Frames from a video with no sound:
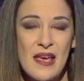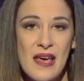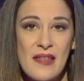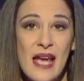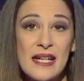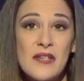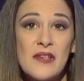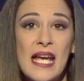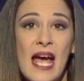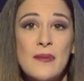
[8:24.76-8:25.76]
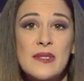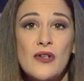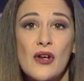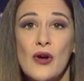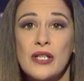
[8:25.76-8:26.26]
The activity aims
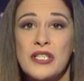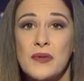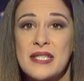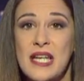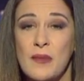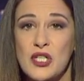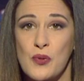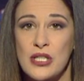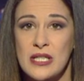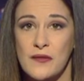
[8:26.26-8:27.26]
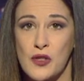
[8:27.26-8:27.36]
not only to establish bridges of